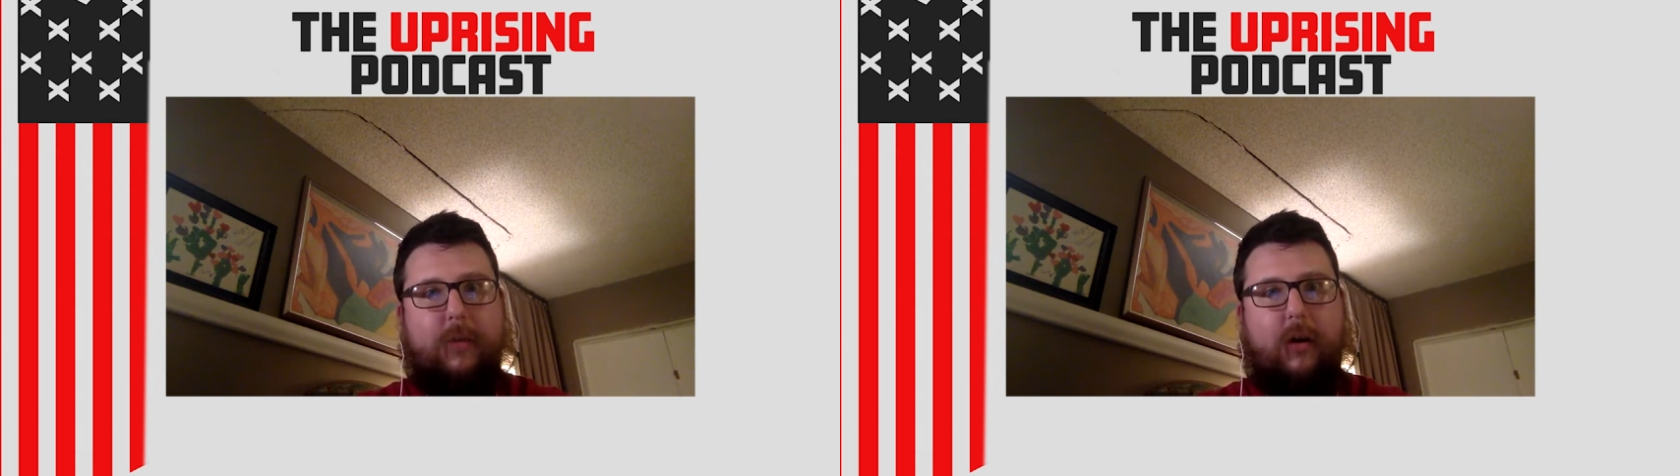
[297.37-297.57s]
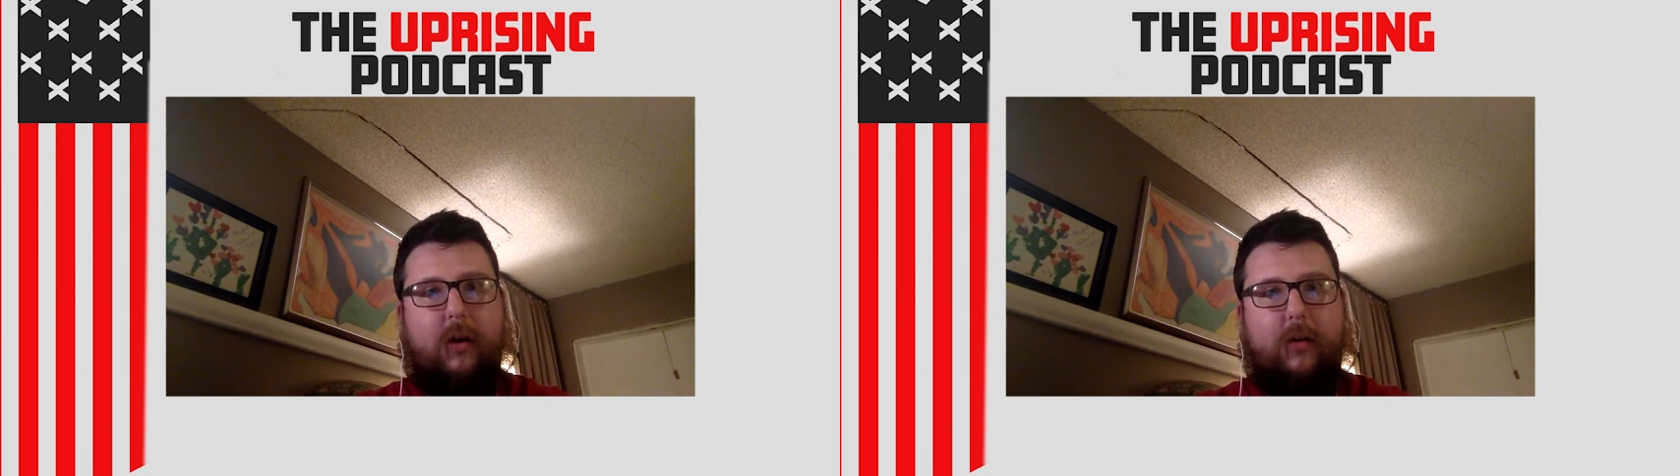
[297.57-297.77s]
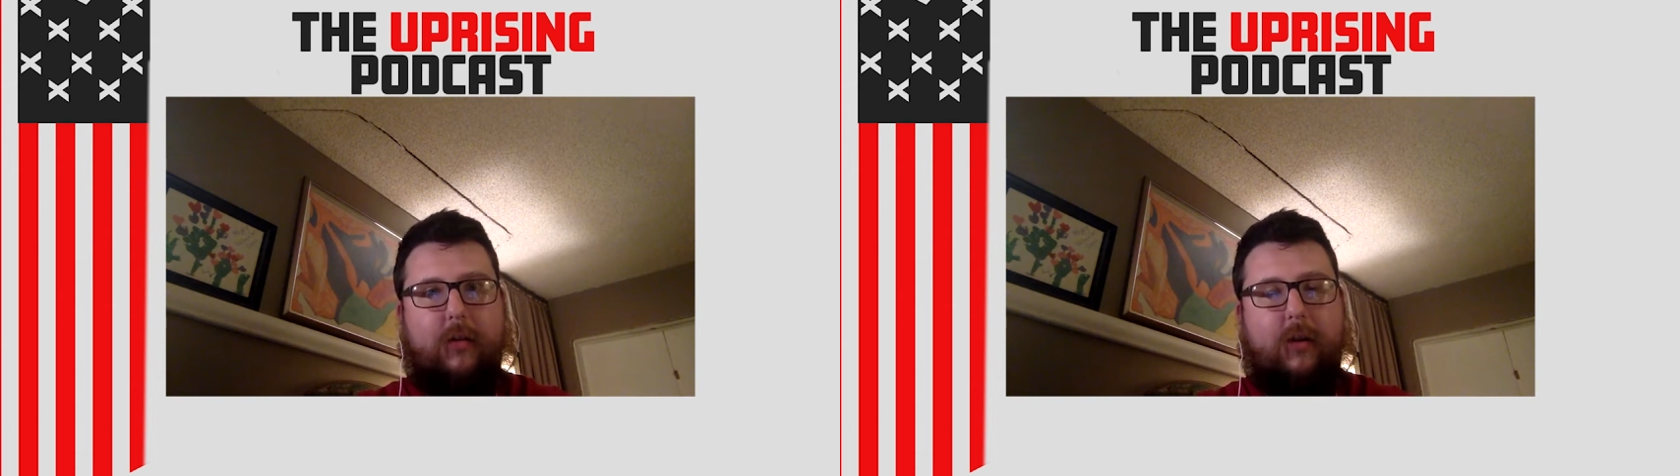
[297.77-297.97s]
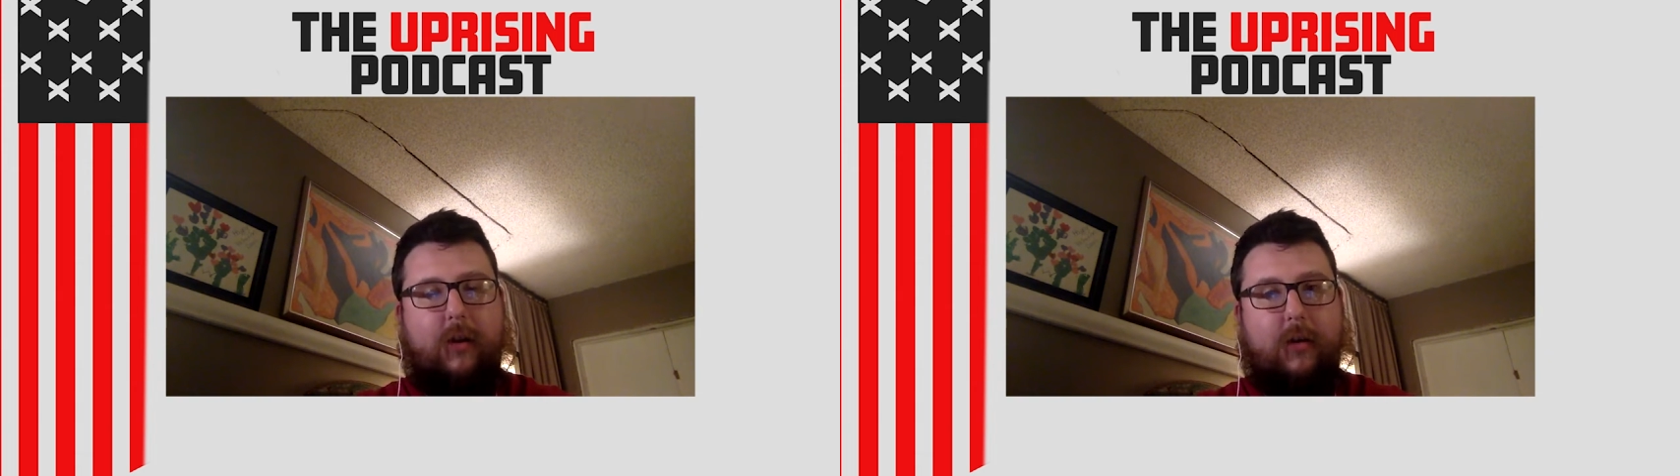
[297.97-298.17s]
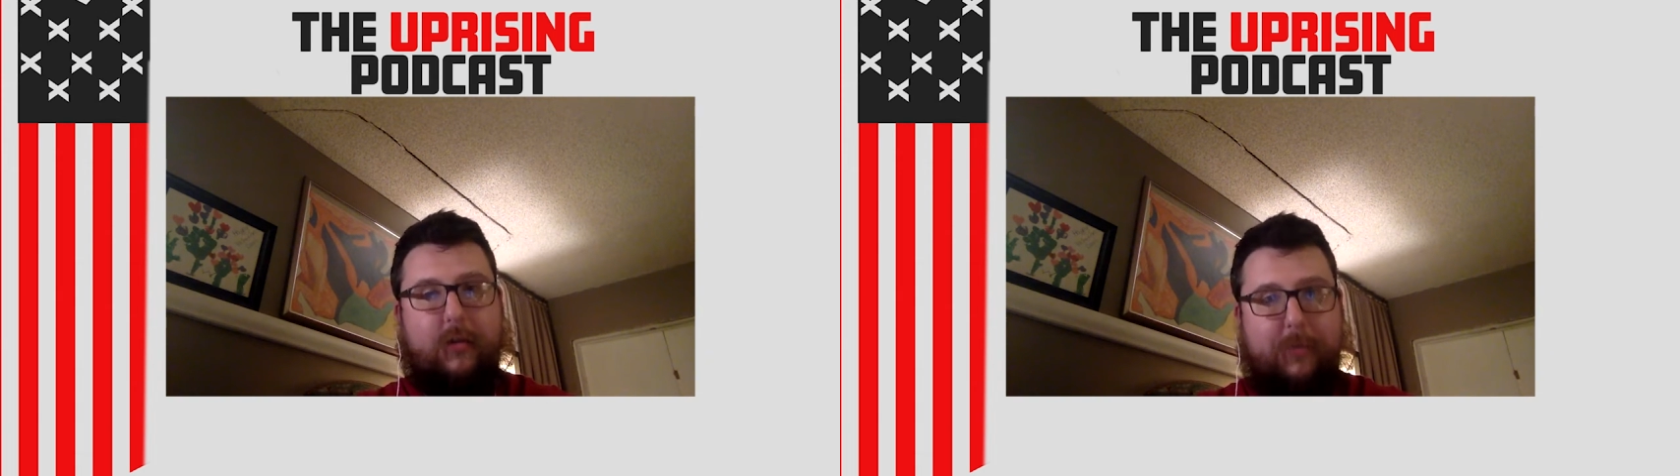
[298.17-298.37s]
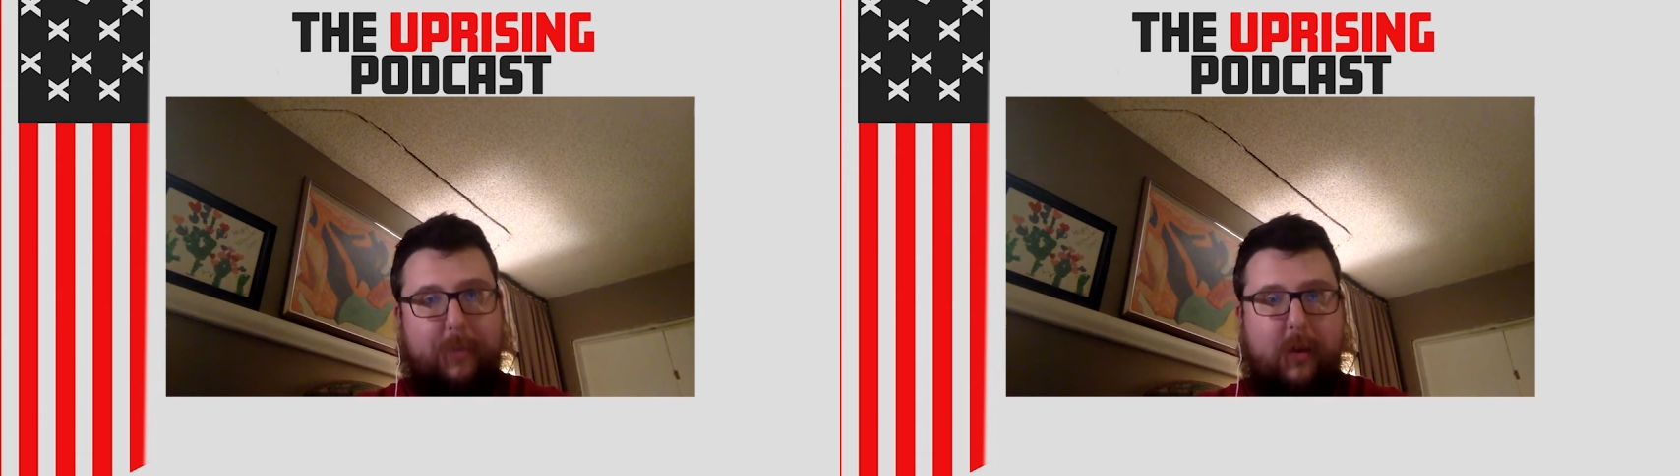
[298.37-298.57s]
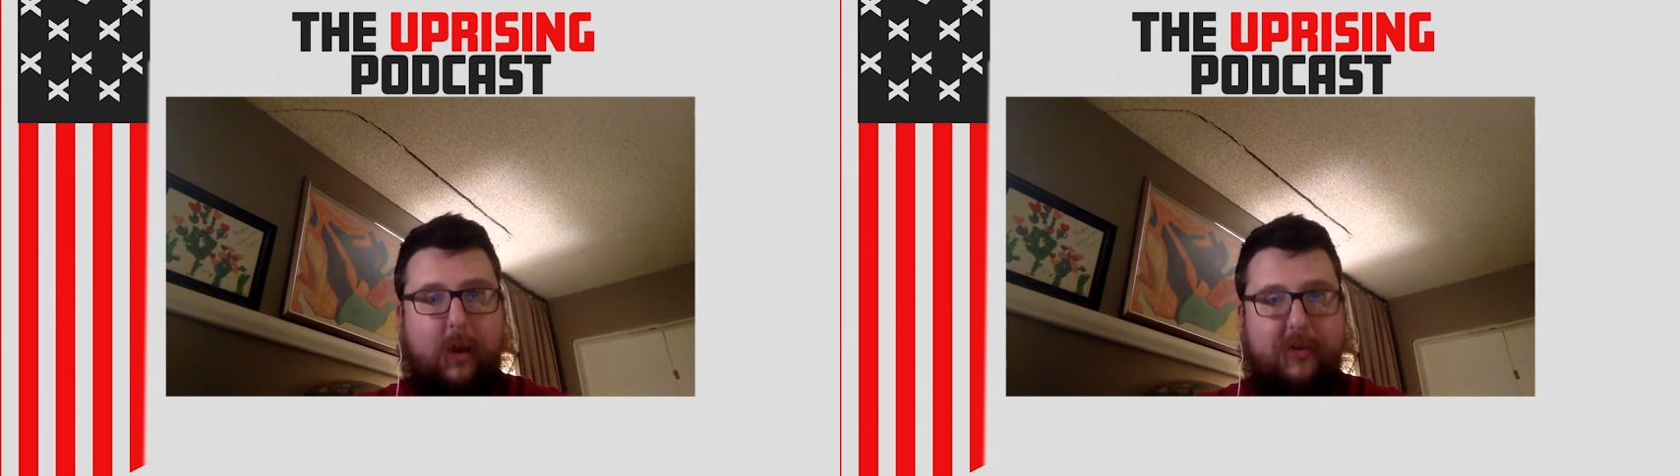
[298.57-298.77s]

because there is going to be a lot